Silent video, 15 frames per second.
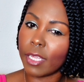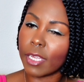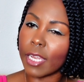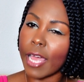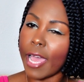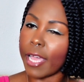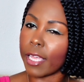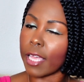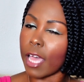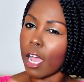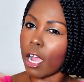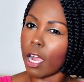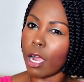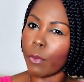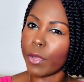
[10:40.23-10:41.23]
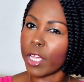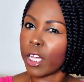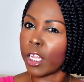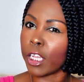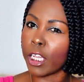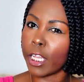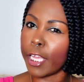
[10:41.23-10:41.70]
Like, are we
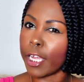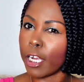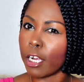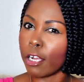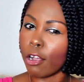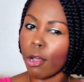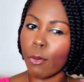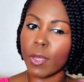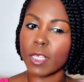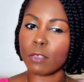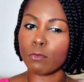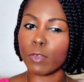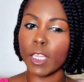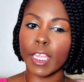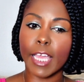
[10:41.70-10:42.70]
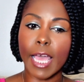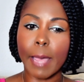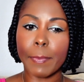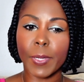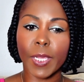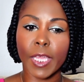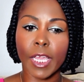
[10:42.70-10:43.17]
clear on what's really
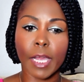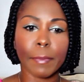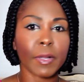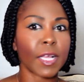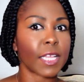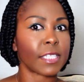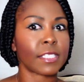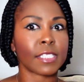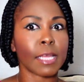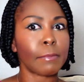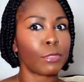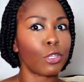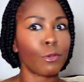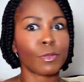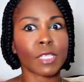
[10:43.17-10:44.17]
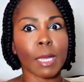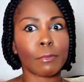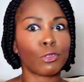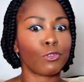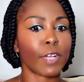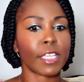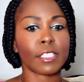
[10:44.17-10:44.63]
happening here? Because some dupes come
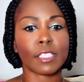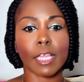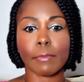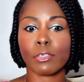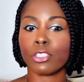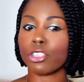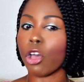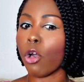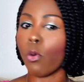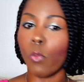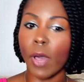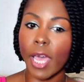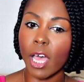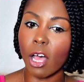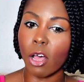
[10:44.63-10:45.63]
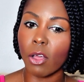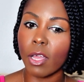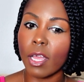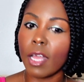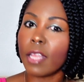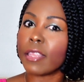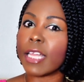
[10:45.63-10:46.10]
dressed up so well
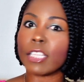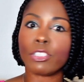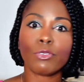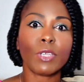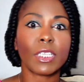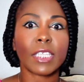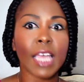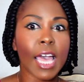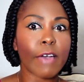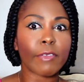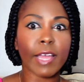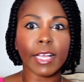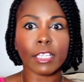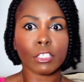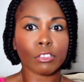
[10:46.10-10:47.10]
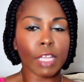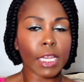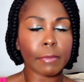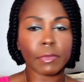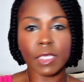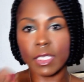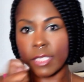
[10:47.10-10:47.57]
that you need to have like a straight
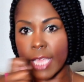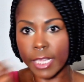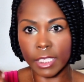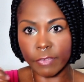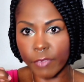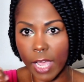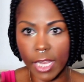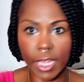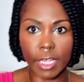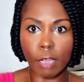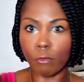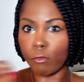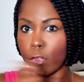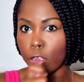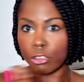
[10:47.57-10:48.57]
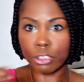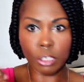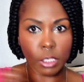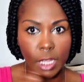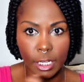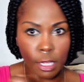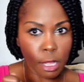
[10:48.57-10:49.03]
up detective eye, like a real
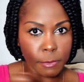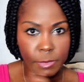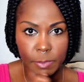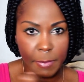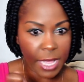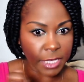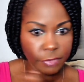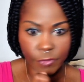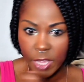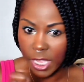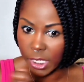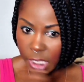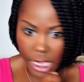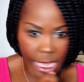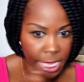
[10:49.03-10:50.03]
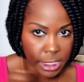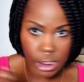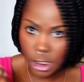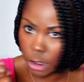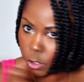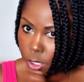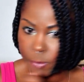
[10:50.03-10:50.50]
Sherlock Holmes magnifying
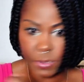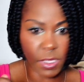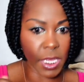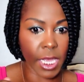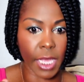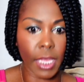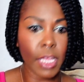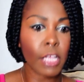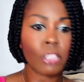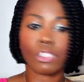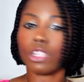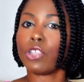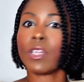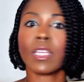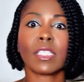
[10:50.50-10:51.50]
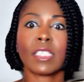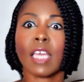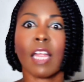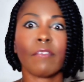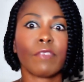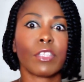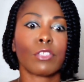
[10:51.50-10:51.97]
glass, you know what I'm saying? So you can
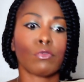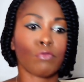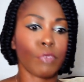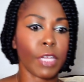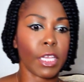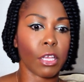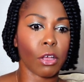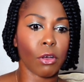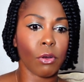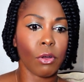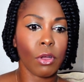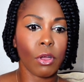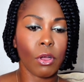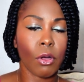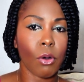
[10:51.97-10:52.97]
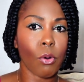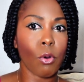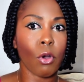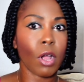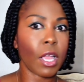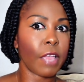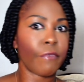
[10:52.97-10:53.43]
tell if it's real
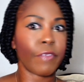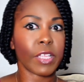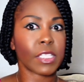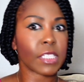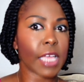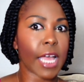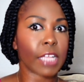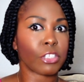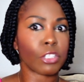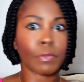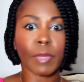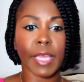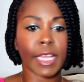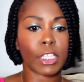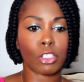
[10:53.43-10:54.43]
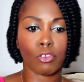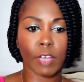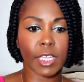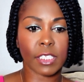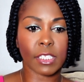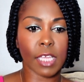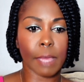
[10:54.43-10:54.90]
or if it's like just playing
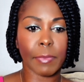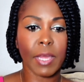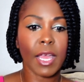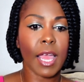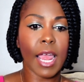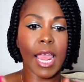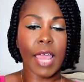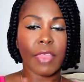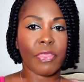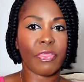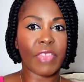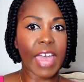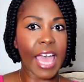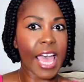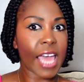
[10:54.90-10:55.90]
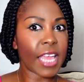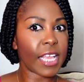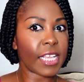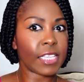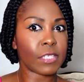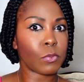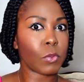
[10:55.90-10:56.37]
dress up. And that
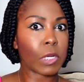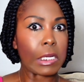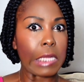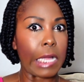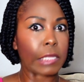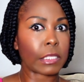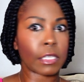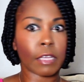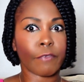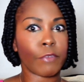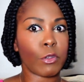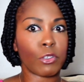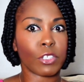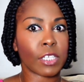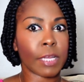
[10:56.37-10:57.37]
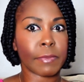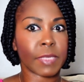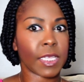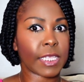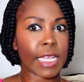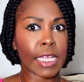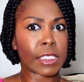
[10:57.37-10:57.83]
is where like the confusion comes
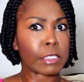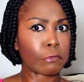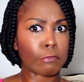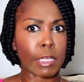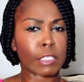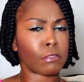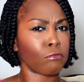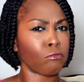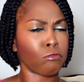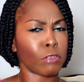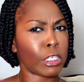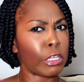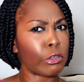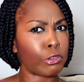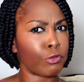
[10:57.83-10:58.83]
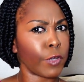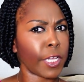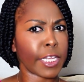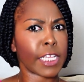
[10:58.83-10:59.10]
in. That's real tricky.